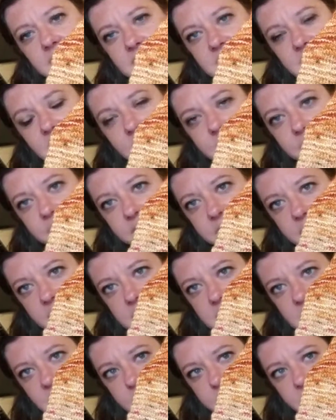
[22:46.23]
It's
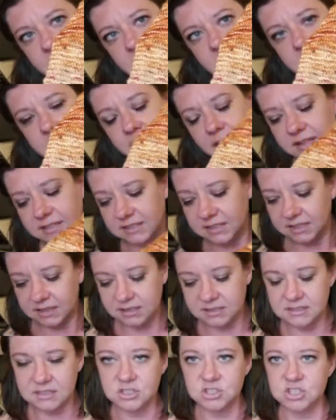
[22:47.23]
lovely. It's coming along
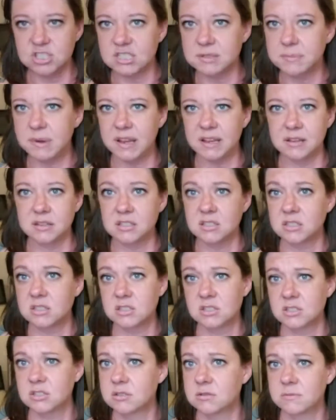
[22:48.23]
nicely. This is just my
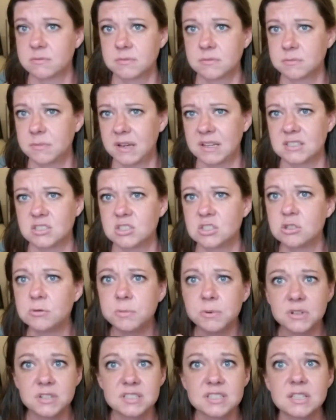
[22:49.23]

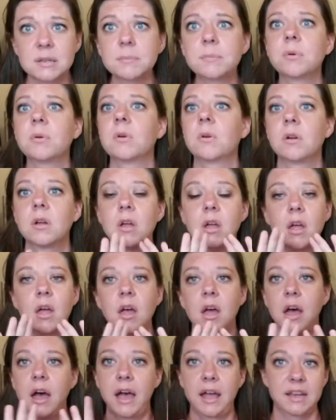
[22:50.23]
super simple.
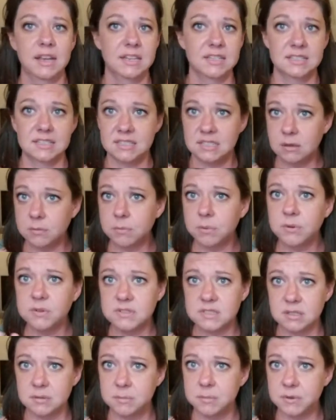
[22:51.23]
I need
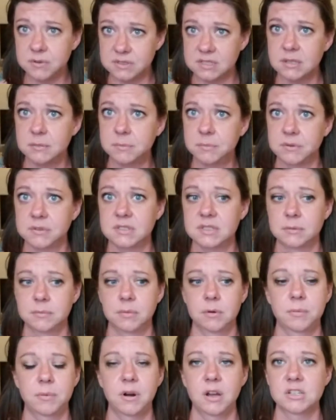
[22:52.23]
simple
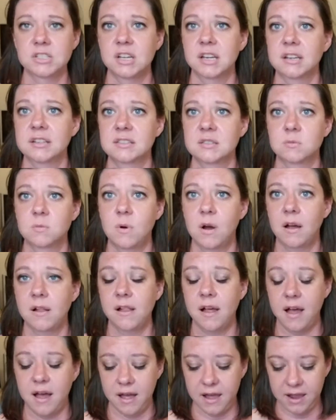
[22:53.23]
projects
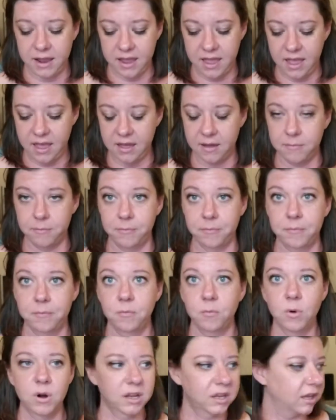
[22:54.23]
while I
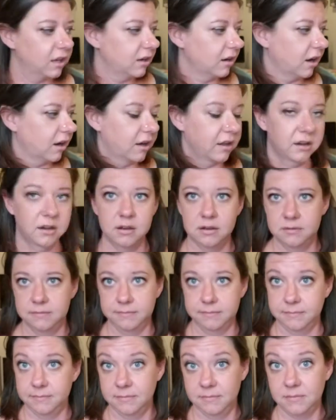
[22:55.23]
am working on
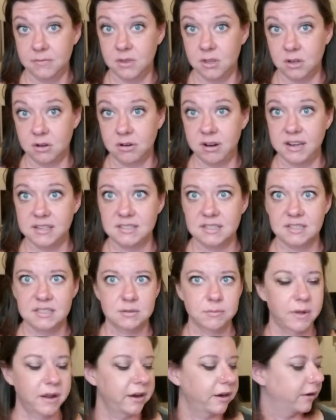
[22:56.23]
the
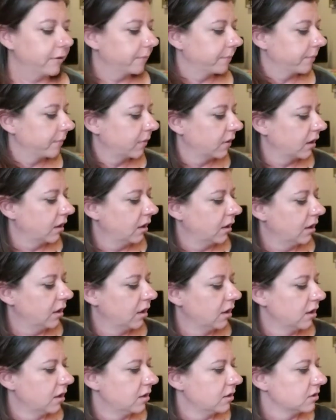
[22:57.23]
crazy sweater.
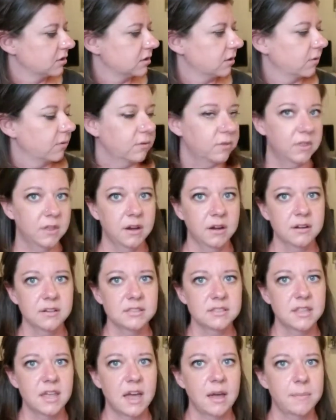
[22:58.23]
So
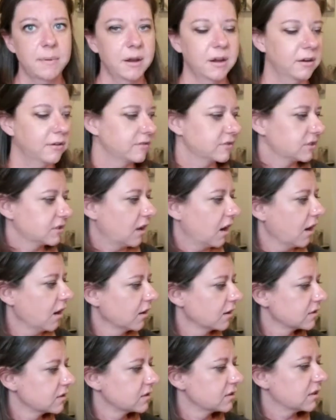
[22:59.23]
there's that pair of
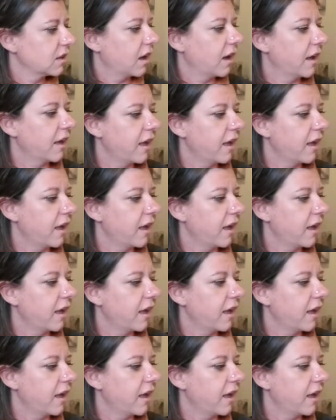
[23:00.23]
socks.